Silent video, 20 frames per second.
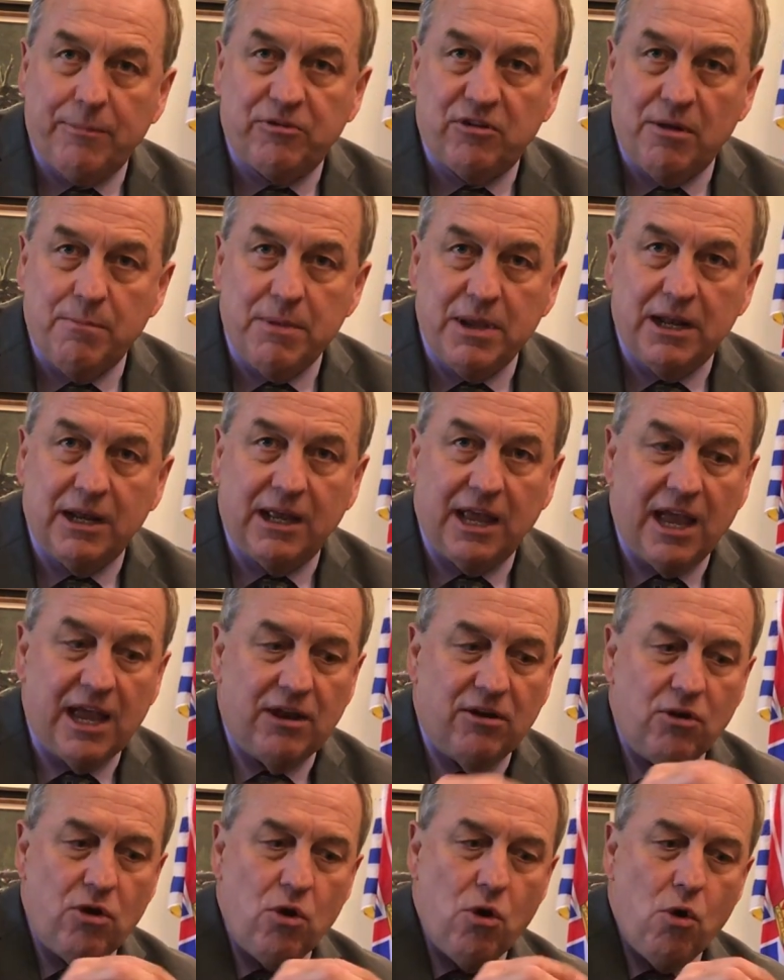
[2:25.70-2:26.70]
to
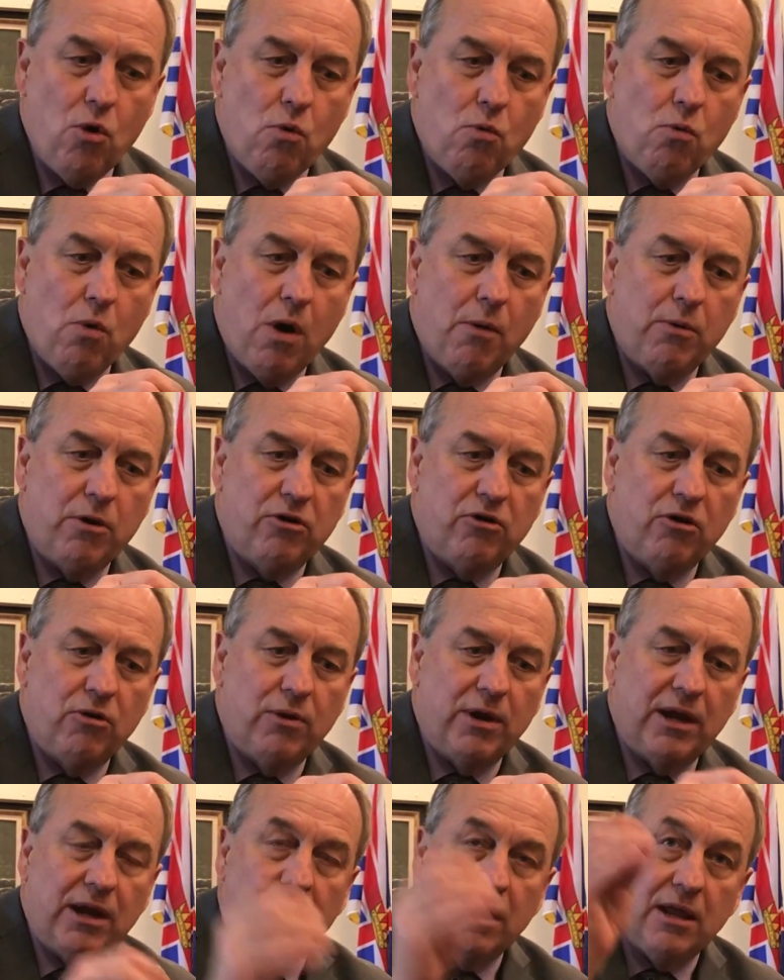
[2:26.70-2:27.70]
mitigate what we're
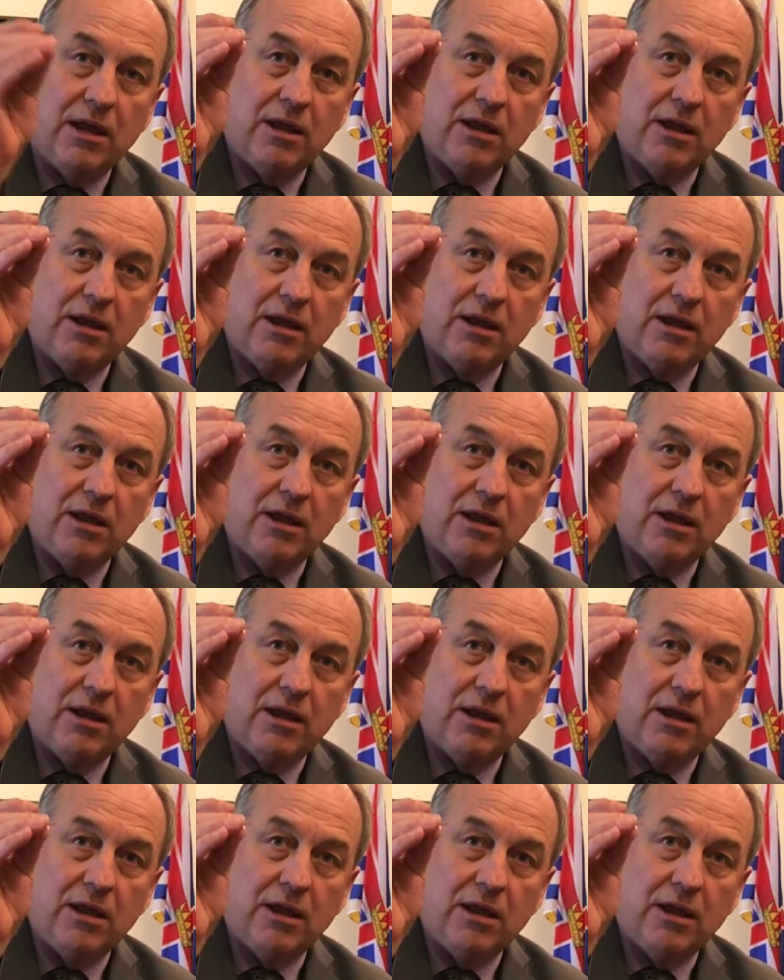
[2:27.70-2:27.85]
doing,